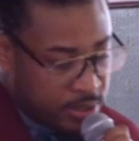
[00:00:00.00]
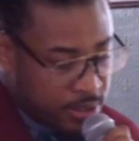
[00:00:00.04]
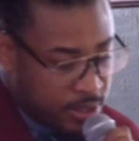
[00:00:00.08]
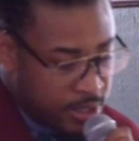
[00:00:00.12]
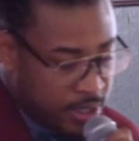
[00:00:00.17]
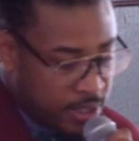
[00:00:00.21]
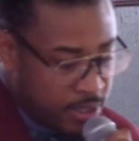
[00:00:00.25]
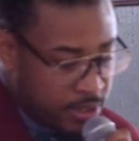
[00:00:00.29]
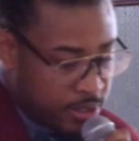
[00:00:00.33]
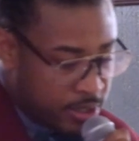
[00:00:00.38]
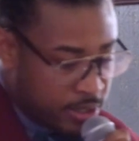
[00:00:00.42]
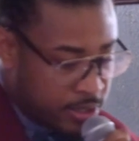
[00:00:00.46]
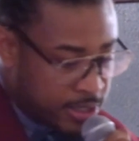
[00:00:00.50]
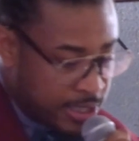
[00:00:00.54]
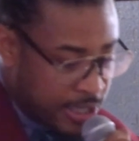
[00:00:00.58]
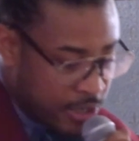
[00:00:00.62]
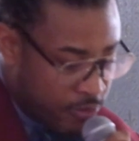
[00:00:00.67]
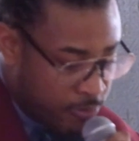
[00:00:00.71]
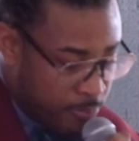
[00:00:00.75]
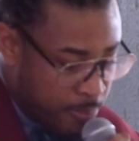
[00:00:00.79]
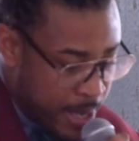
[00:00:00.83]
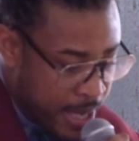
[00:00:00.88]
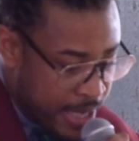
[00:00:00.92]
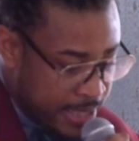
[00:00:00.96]
to South
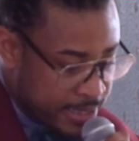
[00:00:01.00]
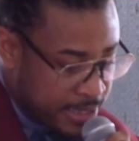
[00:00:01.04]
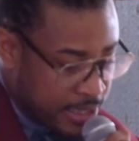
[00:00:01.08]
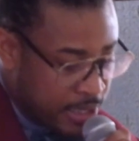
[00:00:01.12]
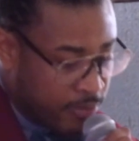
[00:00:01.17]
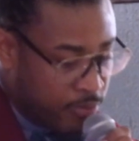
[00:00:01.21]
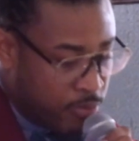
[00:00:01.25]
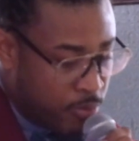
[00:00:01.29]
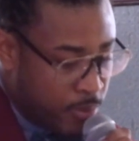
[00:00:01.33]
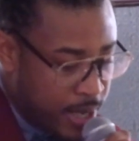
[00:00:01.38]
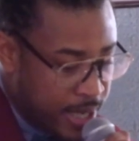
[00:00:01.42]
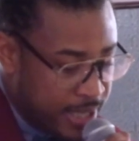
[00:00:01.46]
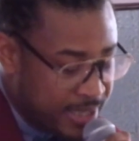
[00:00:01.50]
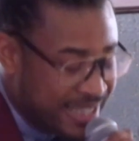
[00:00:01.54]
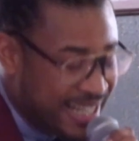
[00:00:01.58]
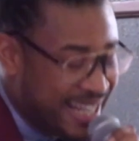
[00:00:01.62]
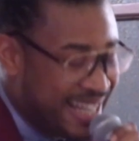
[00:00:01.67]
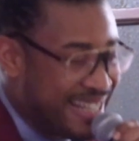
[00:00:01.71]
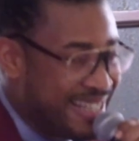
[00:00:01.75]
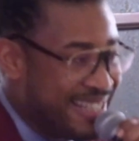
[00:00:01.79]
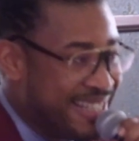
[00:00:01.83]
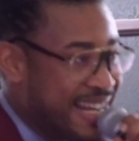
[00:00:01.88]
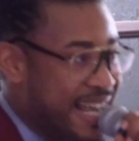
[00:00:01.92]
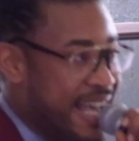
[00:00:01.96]
by Southwest,
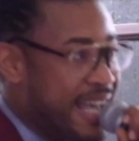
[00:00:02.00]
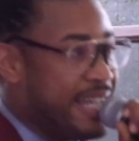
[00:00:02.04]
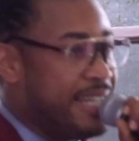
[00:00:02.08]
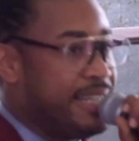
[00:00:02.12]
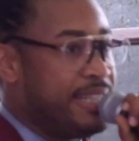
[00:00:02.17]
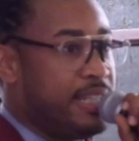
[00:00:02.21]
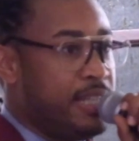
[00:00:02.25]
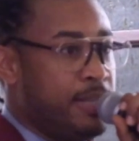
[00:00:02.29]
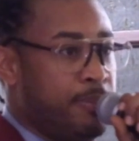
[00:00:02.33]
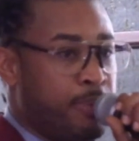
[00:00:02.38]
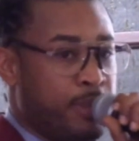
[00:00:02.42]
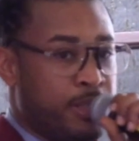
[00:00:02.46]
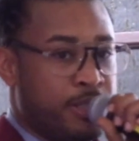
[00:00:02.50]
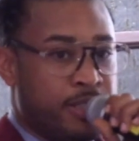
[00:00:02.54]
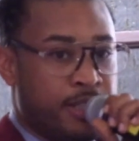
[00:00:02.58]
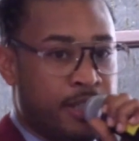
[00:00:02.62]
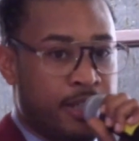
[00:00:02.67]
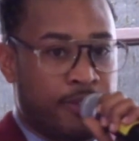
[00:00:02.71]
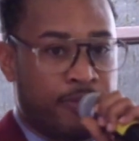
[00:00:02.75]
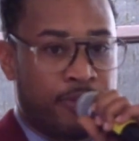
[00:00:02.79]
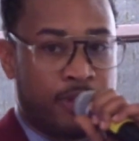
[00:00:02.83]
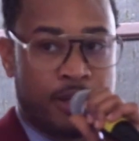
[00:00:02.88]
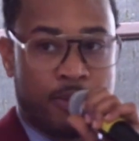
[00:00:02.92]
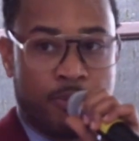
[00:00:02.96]
and 90% of
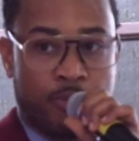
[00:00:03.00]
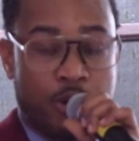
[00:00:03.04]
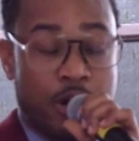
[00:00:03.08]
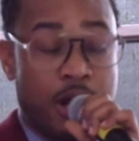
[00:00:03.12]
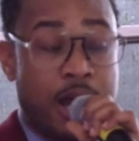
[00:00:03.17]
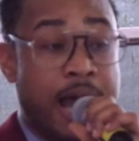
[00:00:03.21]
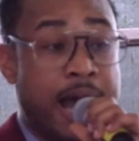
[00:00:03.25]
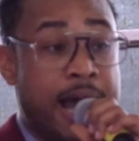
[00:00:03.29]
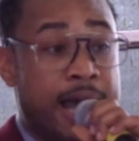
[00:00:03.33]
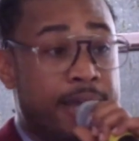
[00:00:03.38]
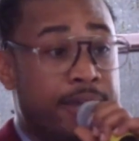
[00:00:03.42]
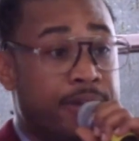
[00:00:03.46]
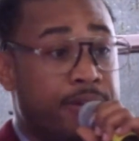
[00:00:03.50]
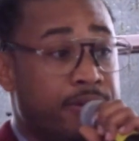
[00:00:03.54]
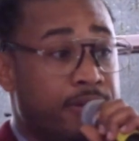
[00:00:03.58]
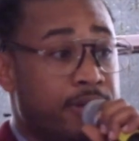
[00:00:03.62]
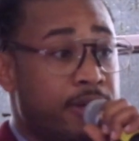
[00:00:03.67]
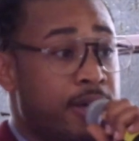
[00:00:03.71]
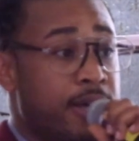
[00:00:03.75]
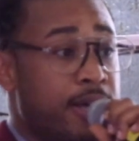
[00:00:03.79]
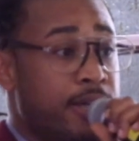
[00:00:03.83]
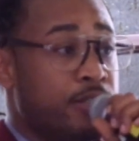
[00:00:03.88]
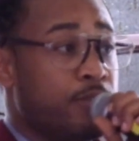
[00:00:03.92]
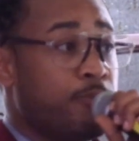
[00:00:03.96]
them were hired.
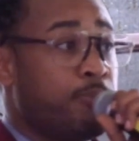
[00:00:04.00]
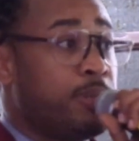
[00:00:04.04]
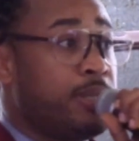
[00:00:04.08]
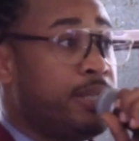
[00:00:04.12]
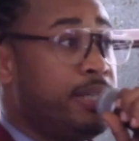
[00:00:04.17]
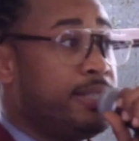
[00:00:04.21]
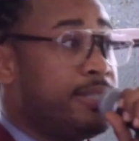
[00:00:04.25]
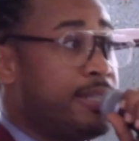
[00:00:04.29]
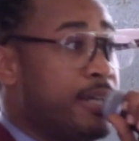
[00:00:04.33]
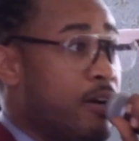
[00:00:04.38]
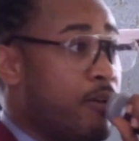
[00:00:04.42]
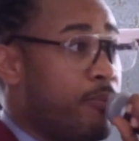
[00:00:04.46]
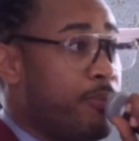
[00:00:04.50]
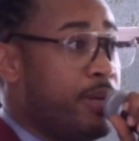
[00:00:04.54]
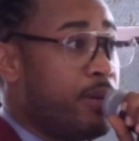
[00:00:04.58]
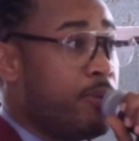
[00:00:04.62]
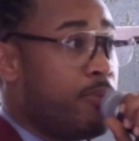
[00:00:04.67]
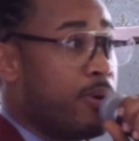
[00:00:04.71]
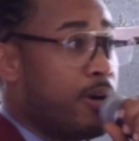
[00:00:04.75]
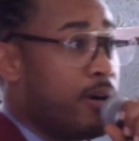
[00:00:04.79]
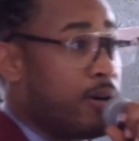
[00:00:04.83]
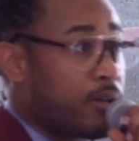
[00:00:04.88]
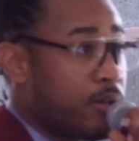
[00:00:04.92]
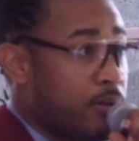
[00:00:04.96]
So please help me
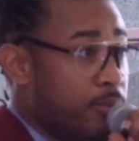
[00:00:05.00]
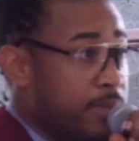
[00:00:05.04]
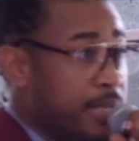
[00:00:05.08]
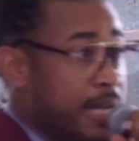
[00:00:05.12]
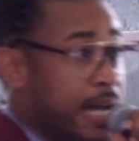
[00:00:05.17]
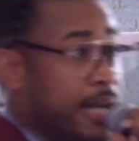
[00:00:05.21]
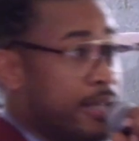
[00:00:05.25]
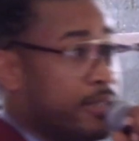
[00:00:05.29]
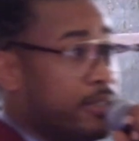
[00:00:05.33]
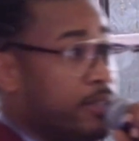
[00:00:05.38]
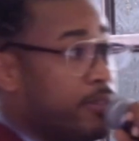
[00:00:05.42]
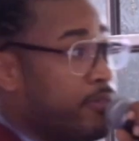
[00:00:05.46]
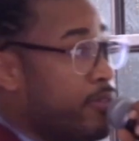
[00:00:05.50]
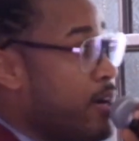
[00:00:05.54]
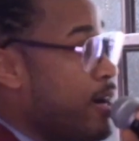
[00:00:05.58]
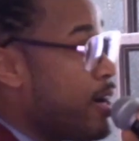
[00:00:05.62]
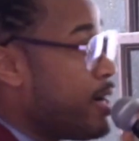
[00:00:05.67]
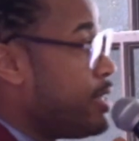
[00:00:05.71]
welcome Dr. Rodney